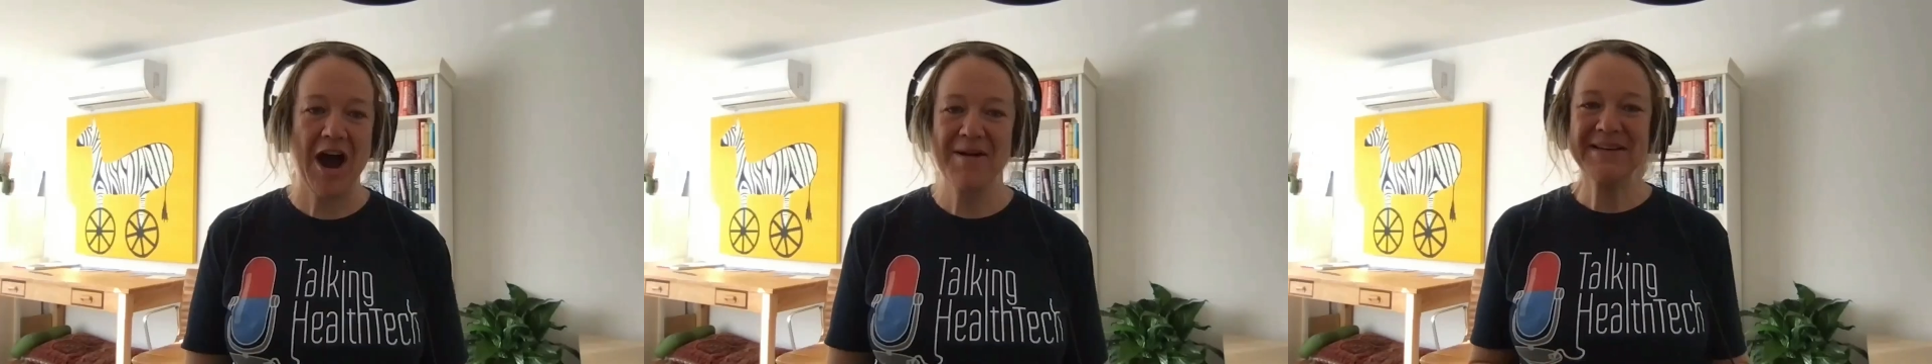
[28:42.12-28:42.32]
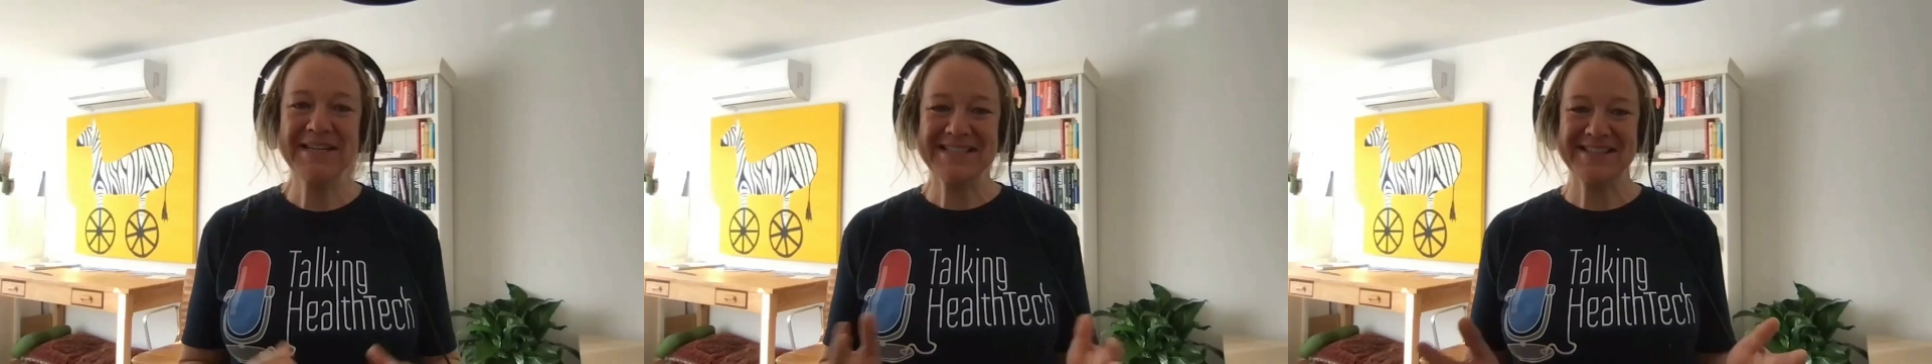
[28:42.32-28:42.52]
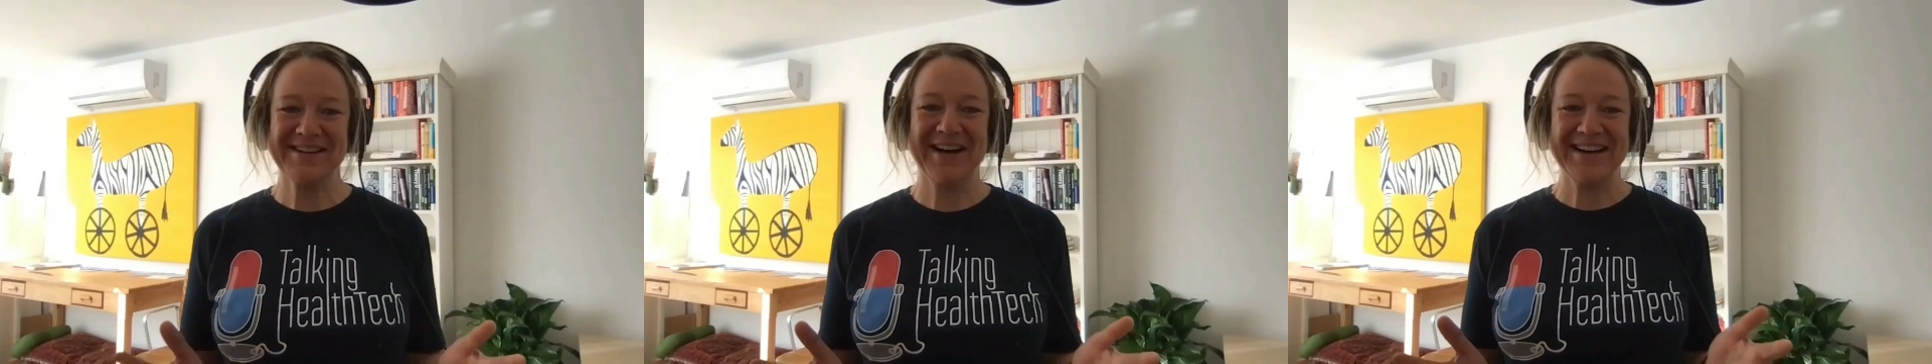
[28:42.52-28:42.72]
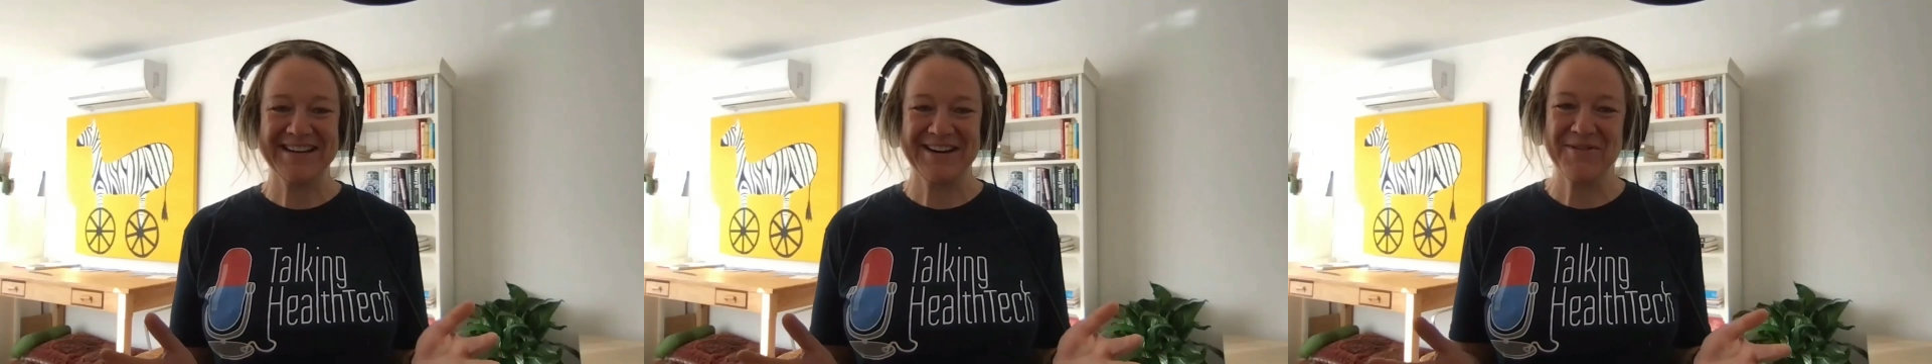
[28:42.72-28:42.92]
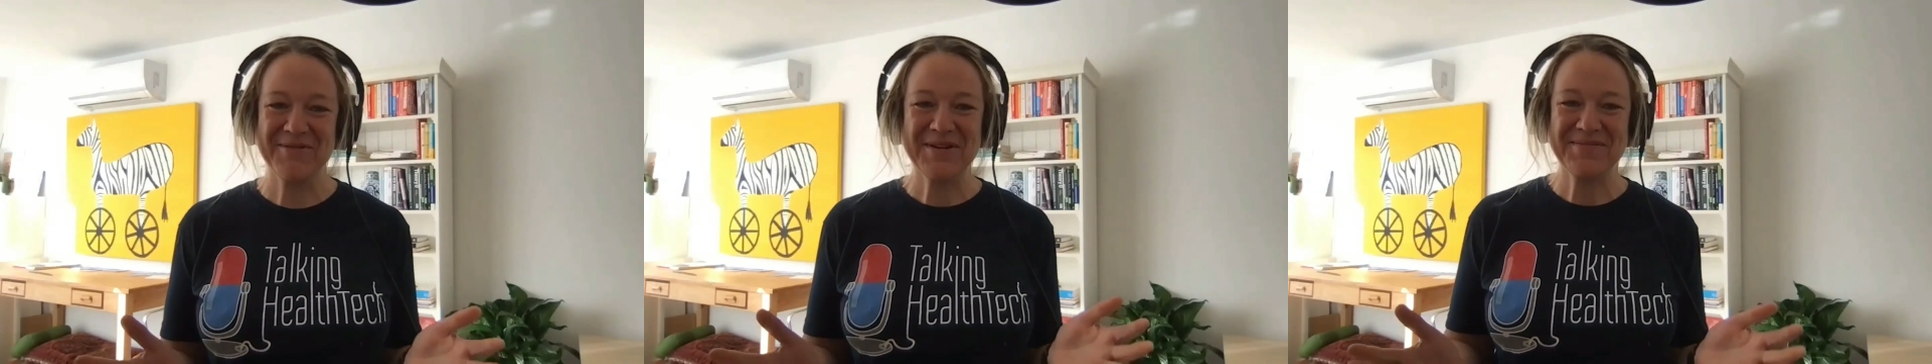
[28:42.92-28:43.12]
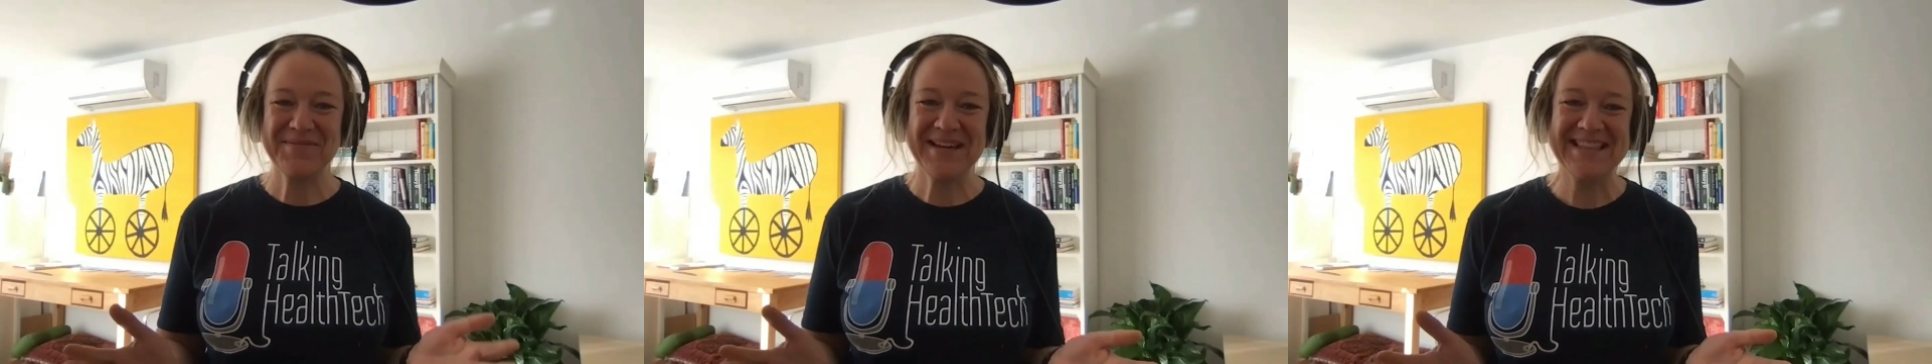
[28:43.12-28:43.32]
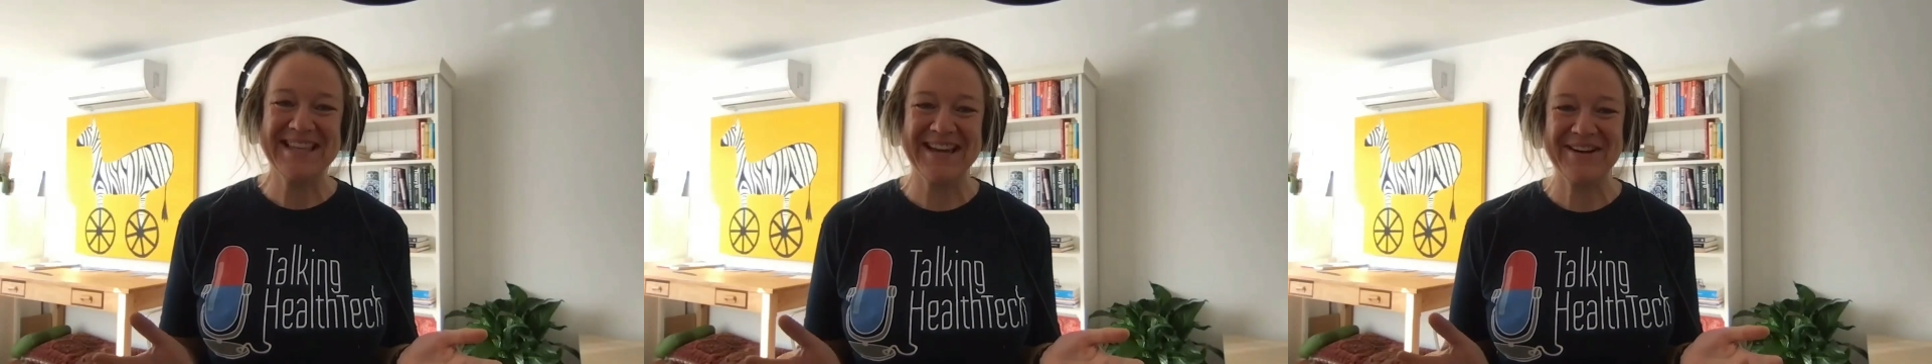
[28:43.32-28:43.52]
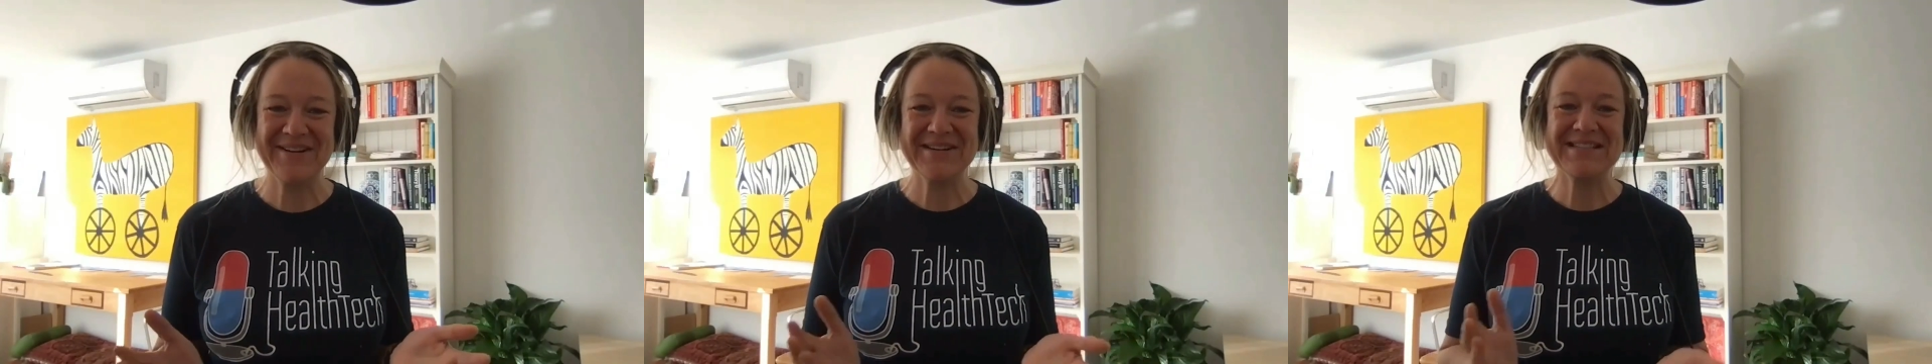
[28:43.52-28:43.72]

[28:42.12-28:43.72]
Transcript: I'm excited. I want to be there.